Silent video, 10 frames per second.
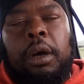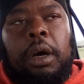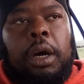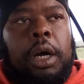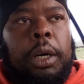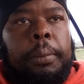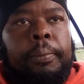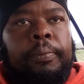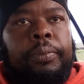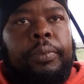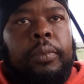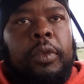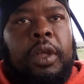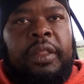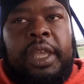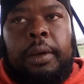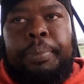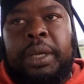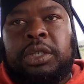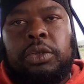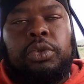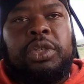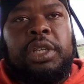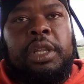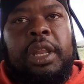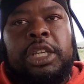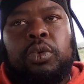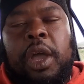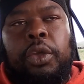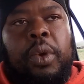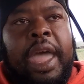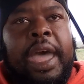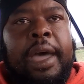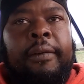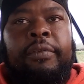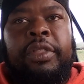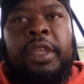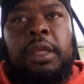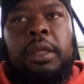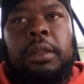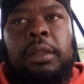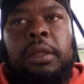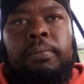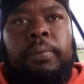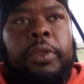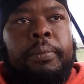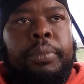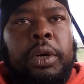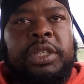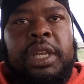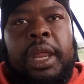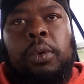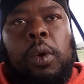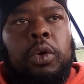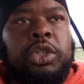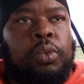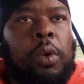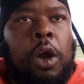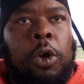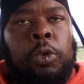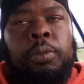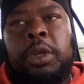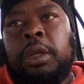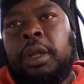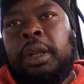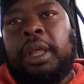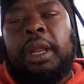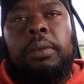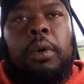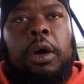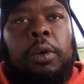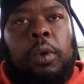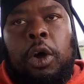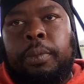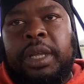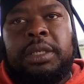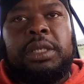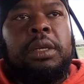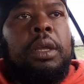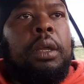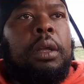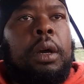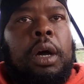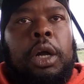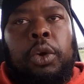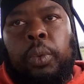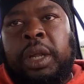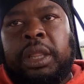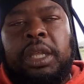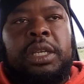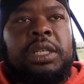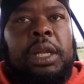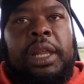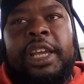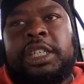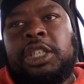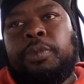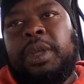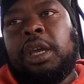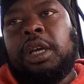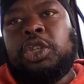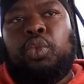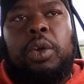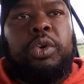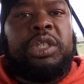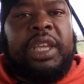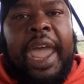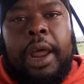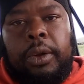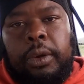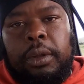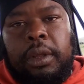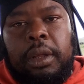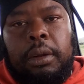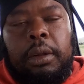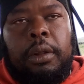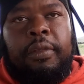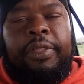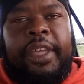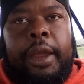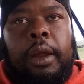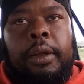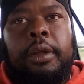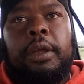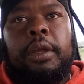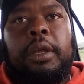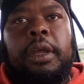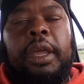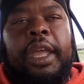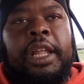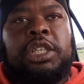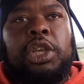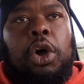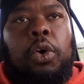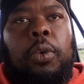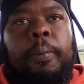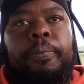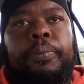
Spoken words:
the epistles, and that's why you have the books that he wrote to Rome, that he Romans, Corinthians, Galatians, because we were scattered there. And so